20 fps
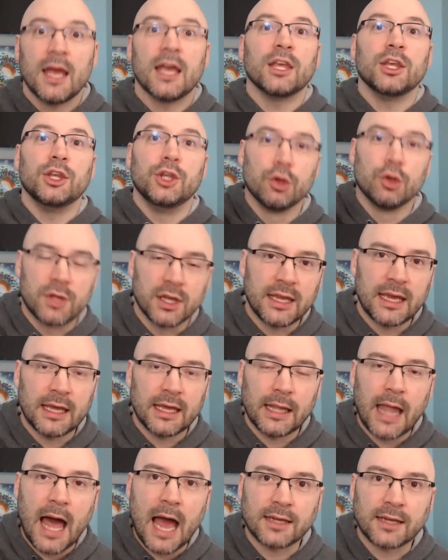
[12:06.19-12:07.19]
You could
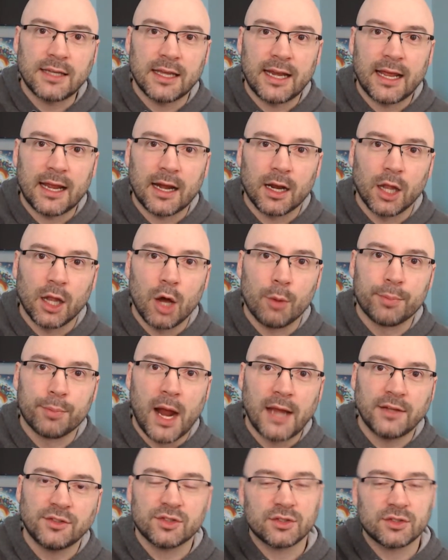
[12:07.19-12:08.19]
get locked in at a low
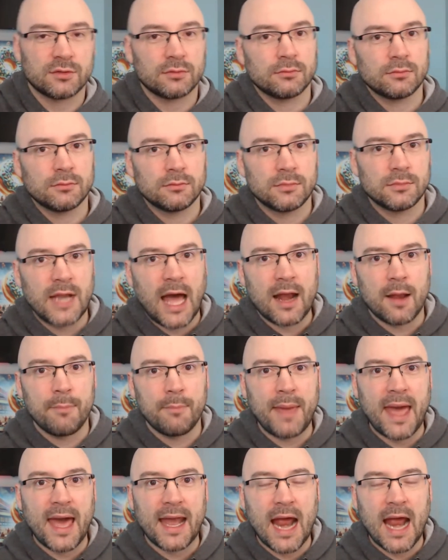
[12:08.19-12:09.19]
price. Not a
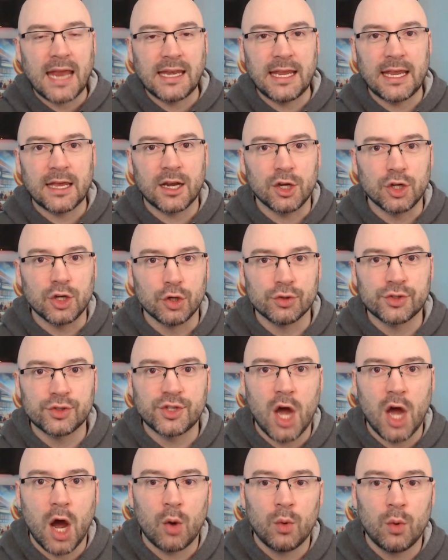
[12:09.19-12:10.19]
bad idea to do
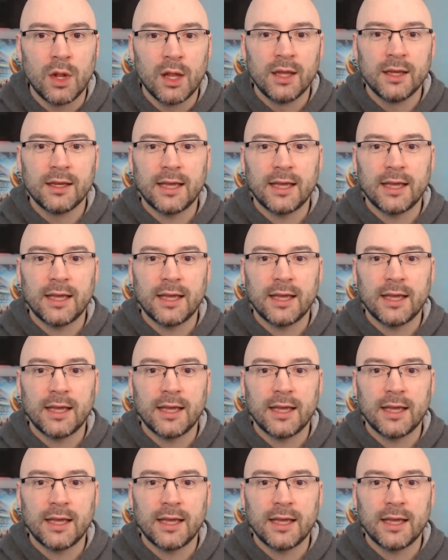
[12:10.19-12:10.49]
so.